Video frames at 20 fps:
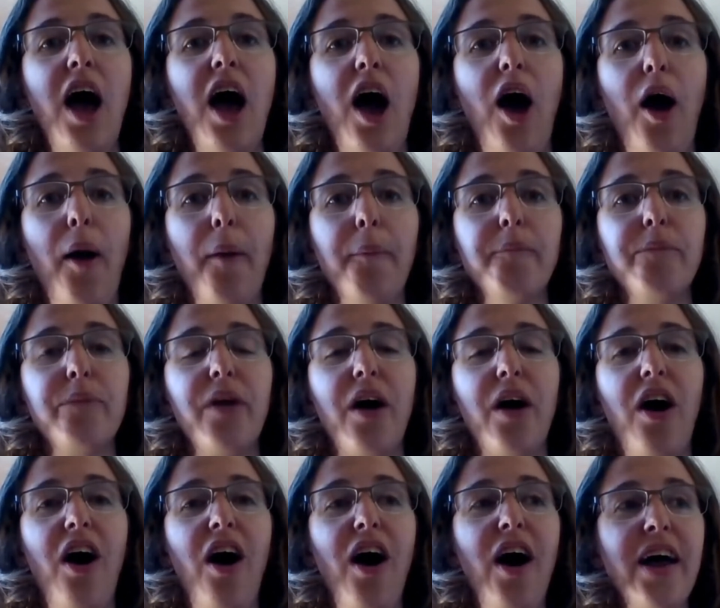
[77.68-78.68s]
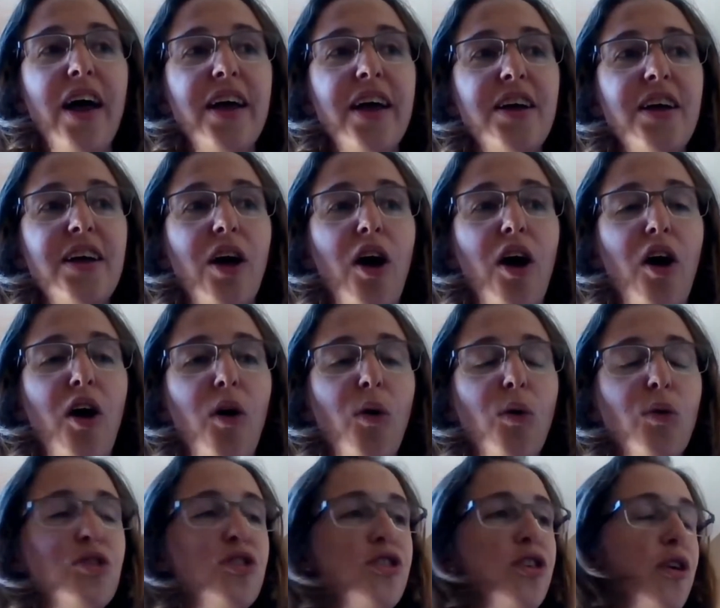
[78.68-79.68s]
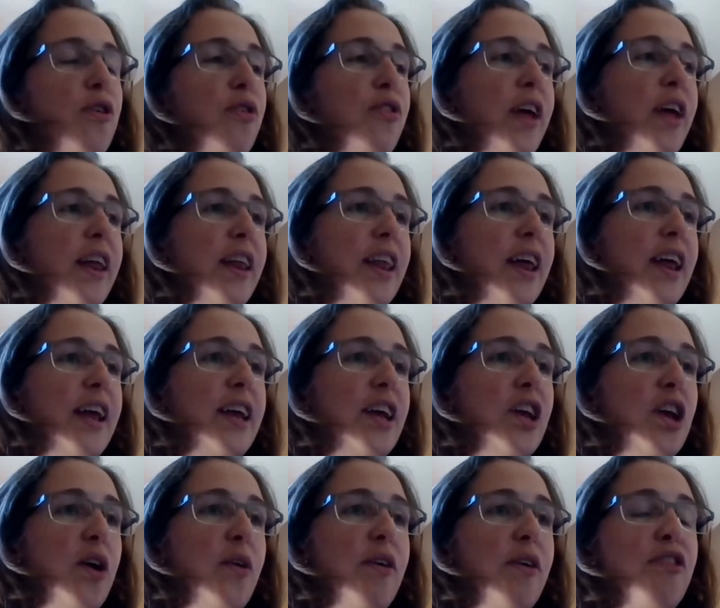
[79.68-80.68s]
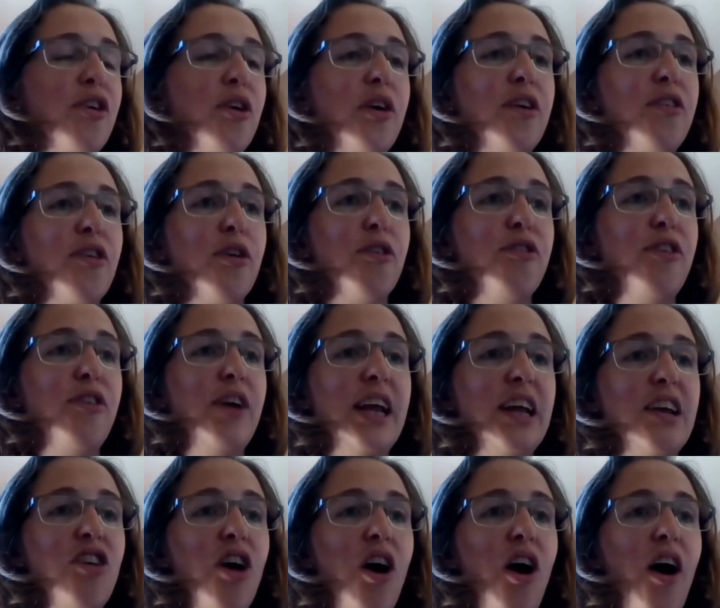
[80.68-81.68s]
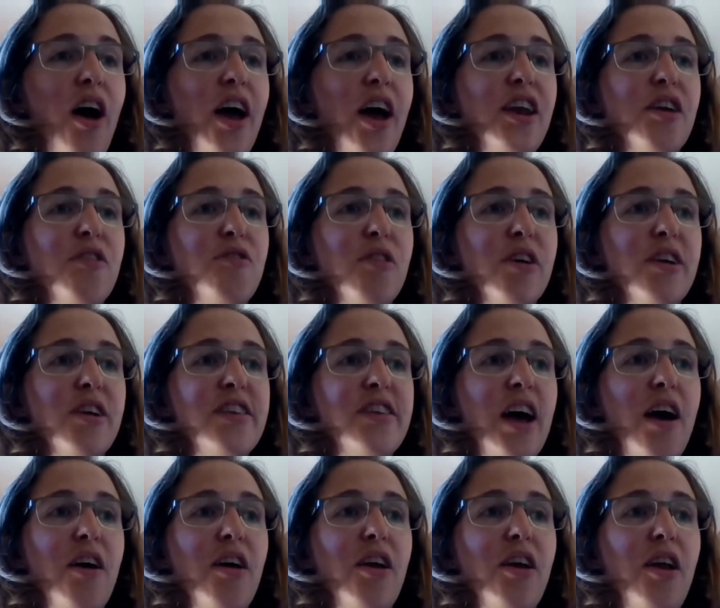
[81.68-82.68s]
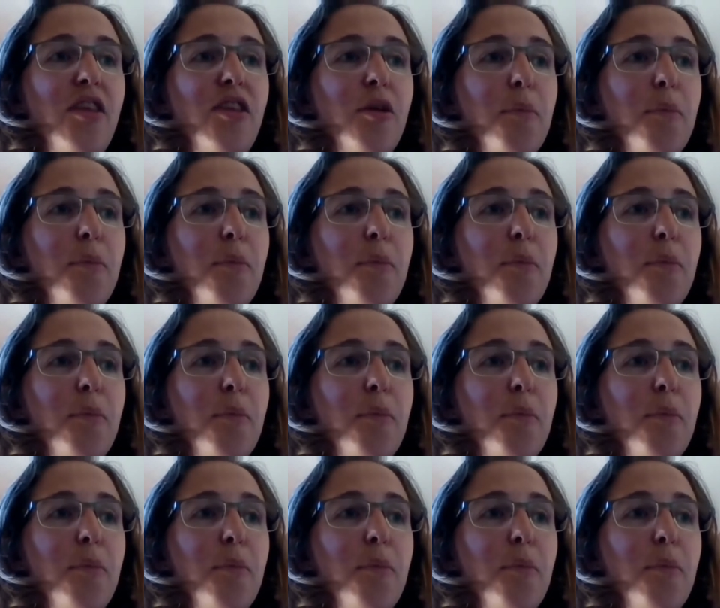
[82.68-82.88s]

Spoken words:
I also think that, you know, if you're feeling tired and run down,